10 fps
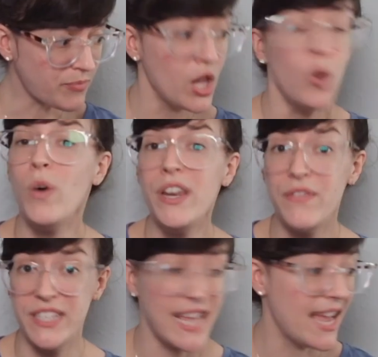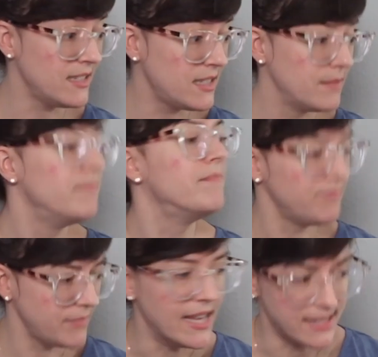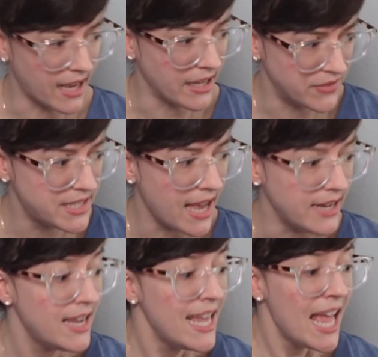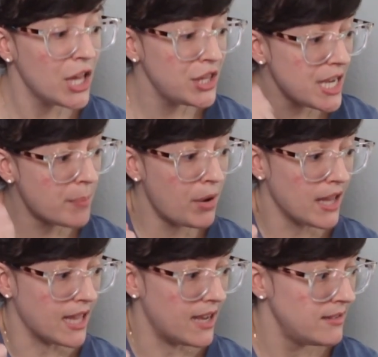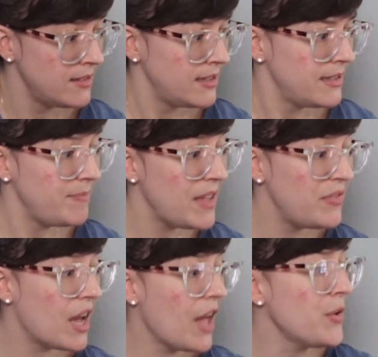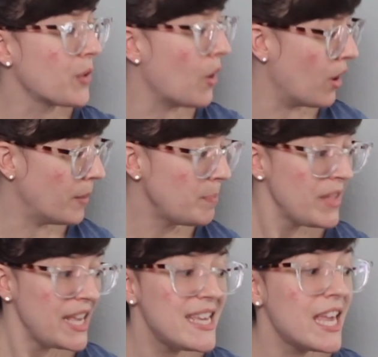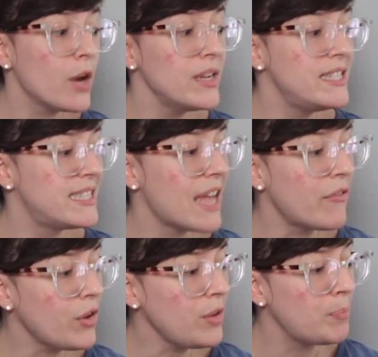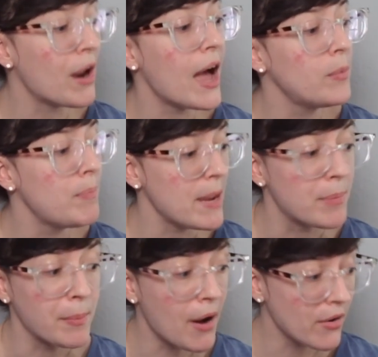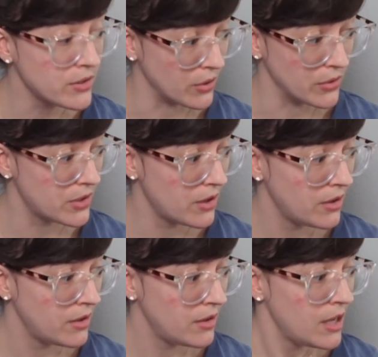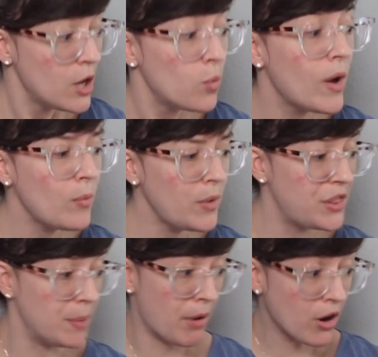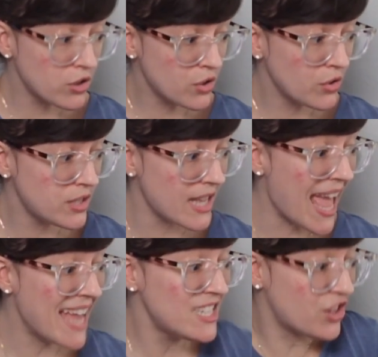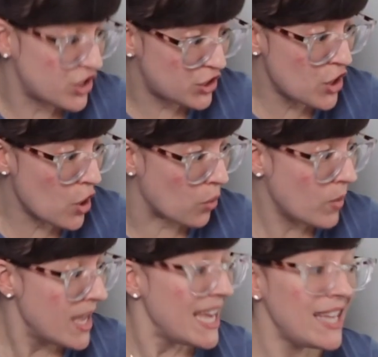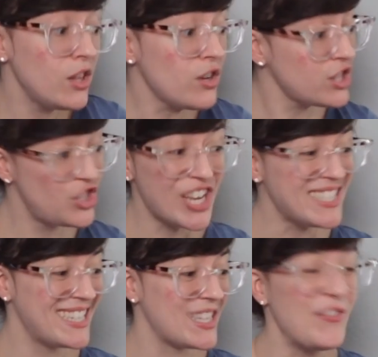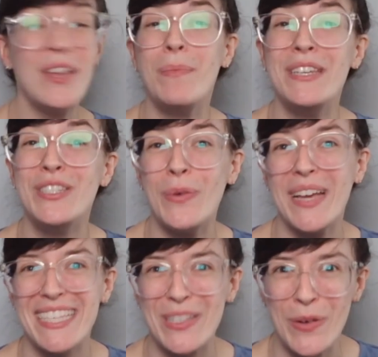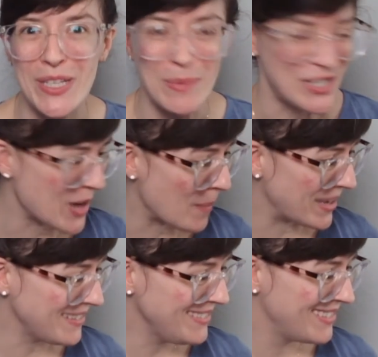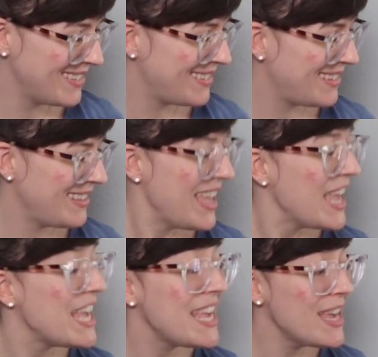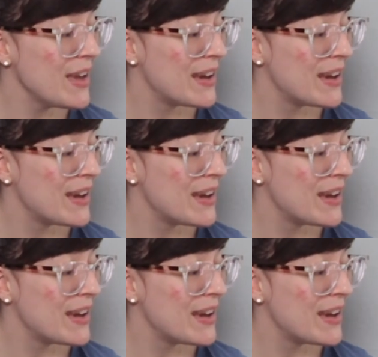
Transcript: One of his hands, as I have said, held the umbrella. In the other arm, he carried several brown paper parcels. What with the parcels and the snow, it looked just as if he had been doing his Christmas shopping. He